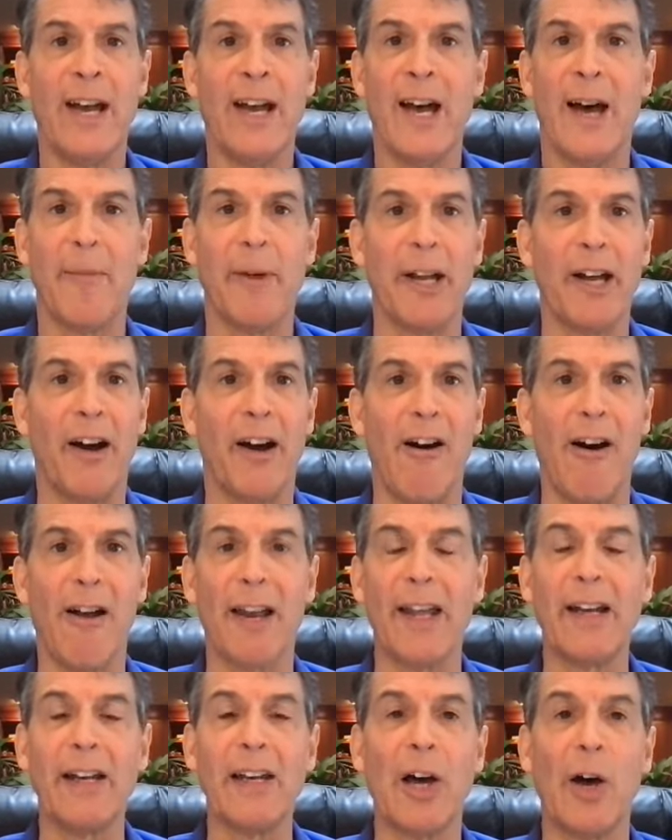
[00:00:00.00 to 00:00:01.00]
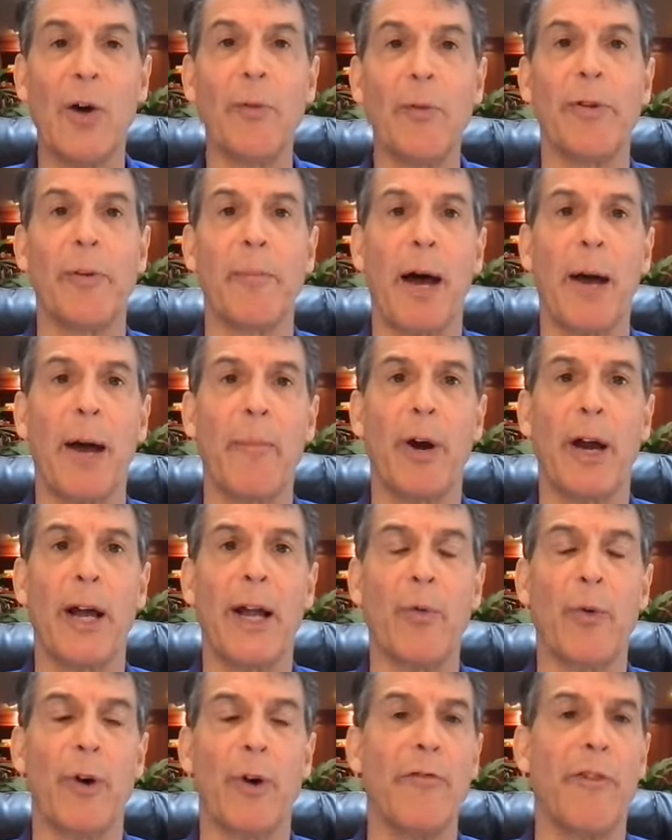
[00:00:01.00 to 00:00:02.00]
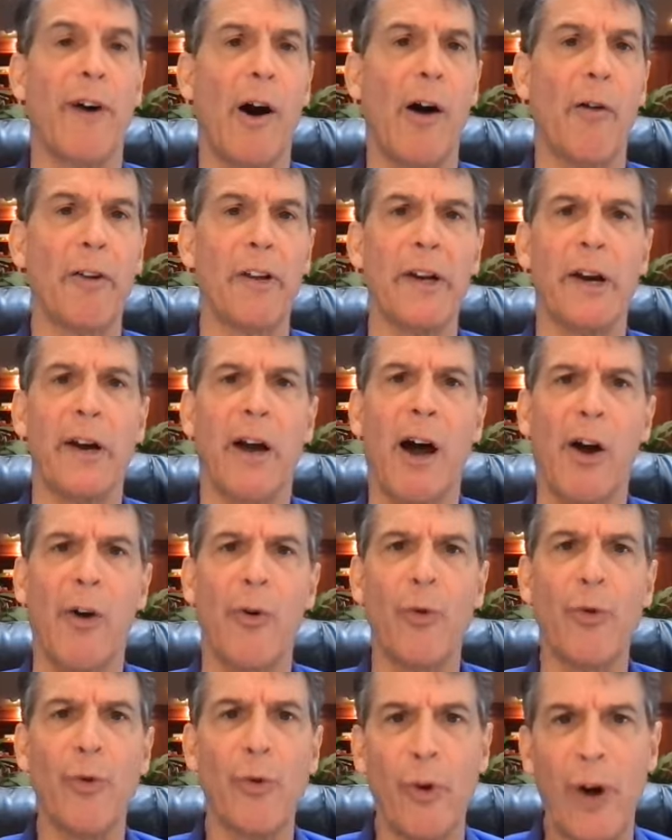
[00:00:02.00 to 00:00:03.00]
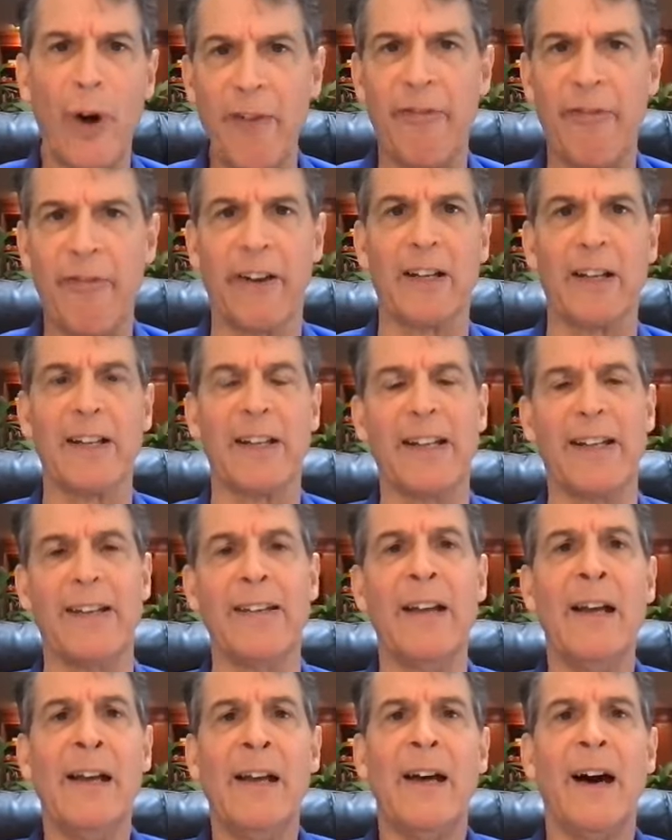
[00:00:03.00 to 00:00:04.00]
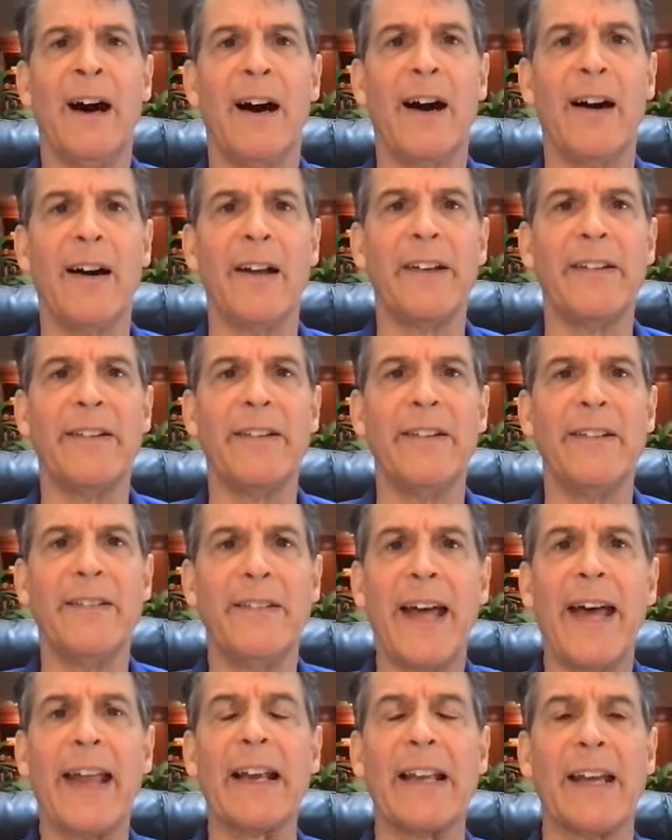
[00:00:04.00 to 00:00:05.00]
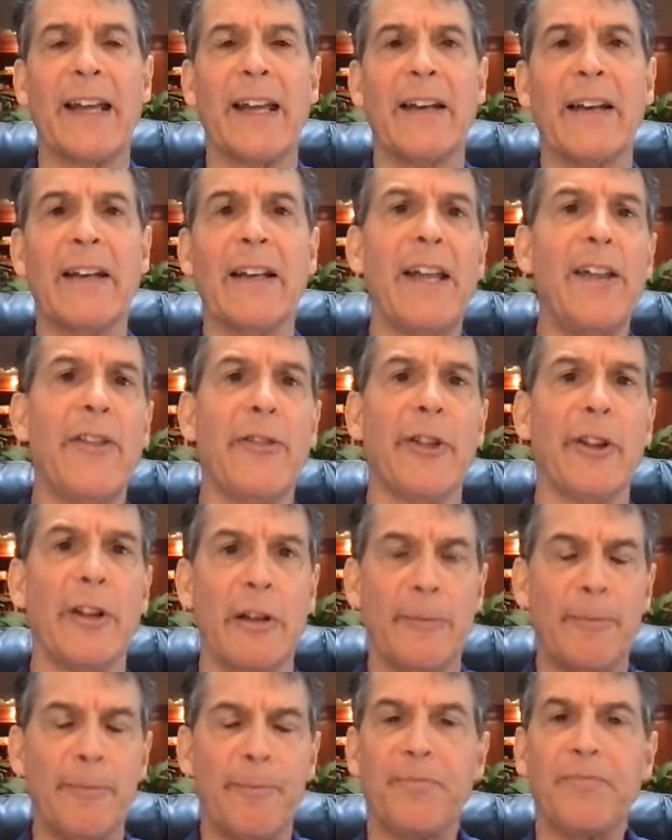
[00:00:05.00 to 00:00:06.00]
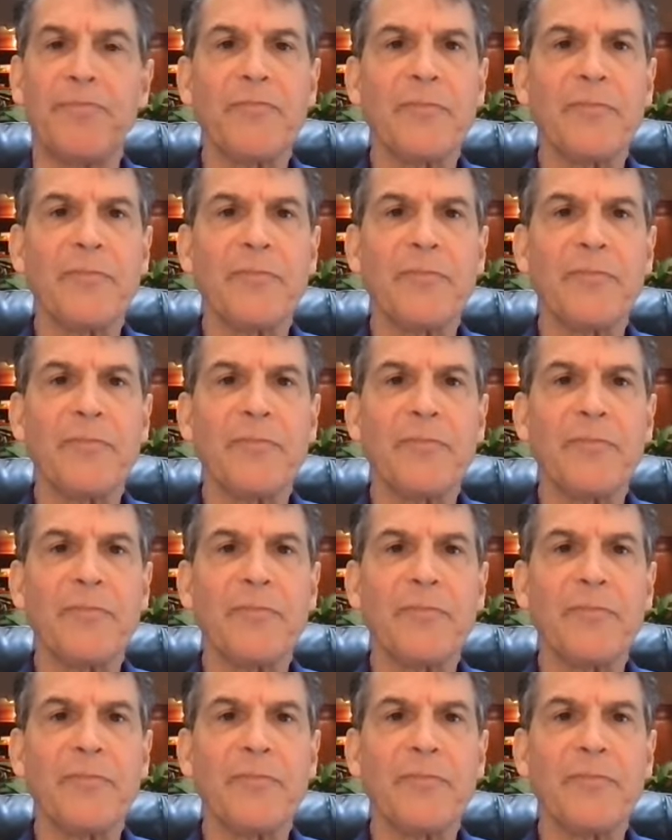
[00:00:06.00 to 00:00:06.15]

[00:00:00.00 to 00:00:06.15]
I mean, all 8 lobes of my brain were involved in a horrifically deadly and lethal